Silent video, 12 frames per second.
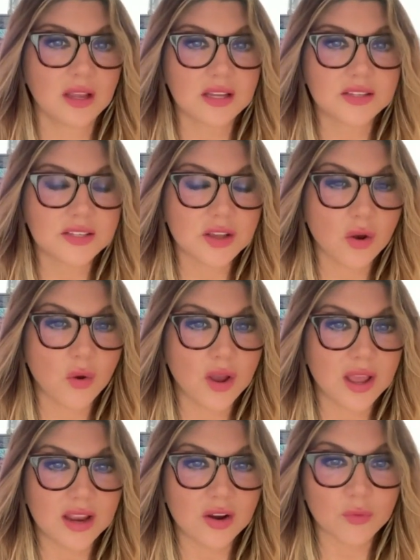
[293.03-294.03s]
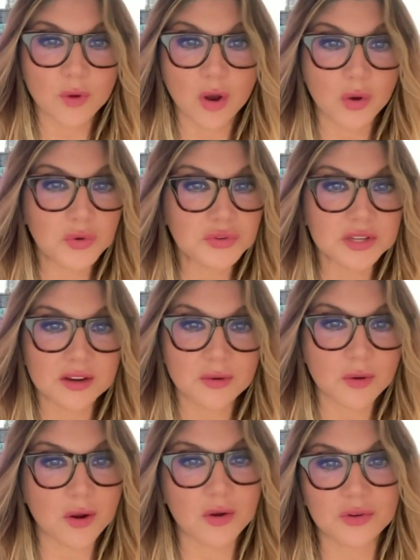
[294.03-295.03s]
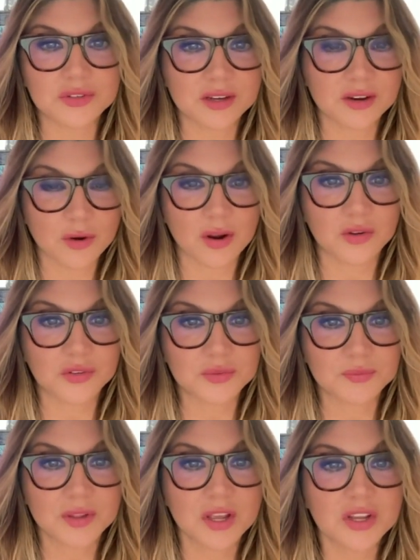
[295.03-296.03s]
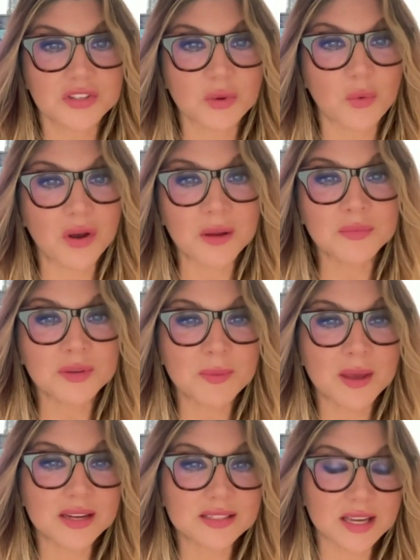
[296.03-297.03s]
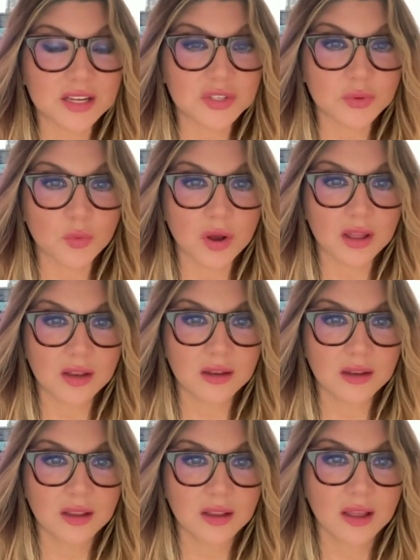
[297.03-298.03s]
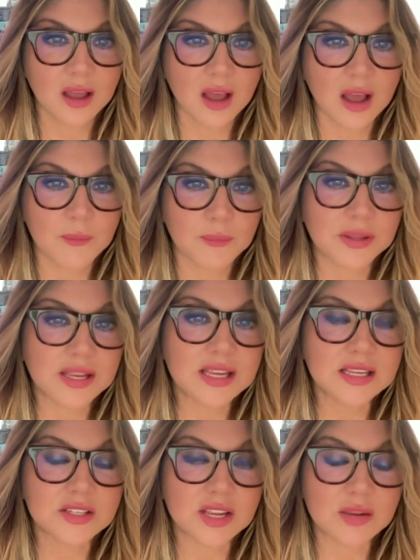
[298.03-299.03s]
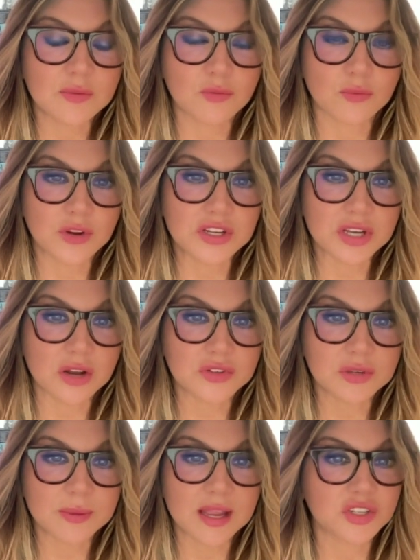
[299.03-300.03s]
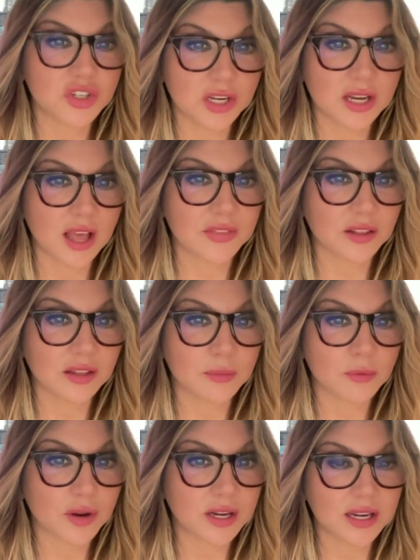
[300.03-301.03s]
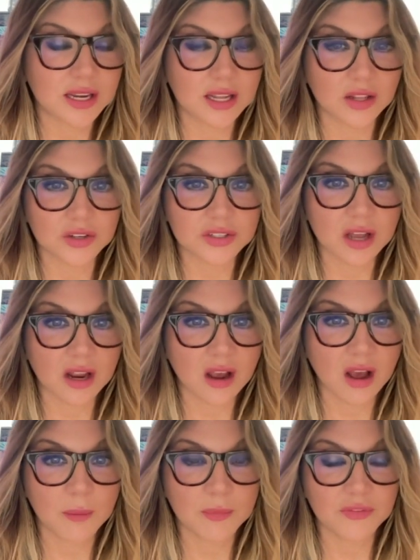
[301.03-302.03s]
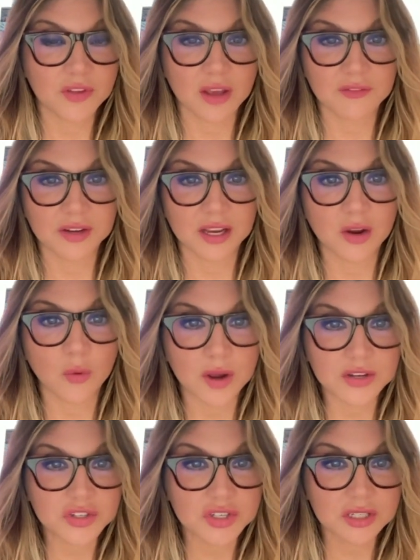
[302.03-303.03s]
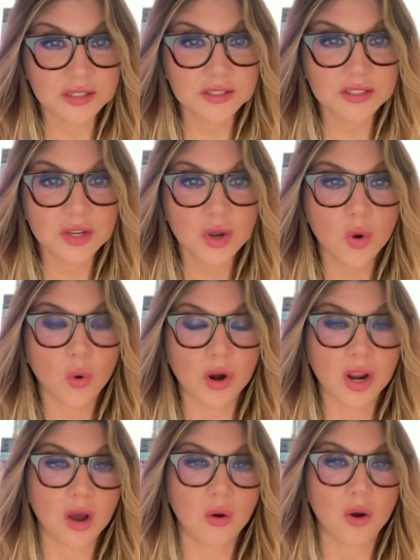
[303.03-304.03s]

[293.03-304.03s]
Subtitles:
So it grows and grows and grows. So welcome to Meditation One. Please reach out to me at Jeannie@theliberatedhealer.com if you have any questions or go